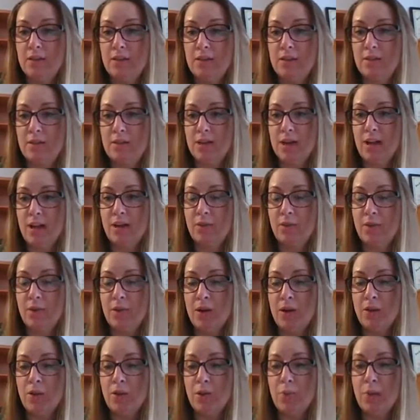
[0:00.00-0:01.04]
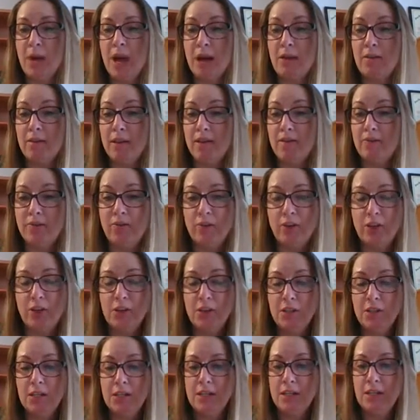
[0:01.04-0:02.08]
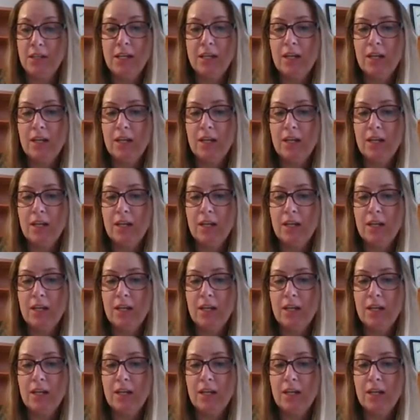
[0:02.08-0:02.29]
So kind of we want to repel them first.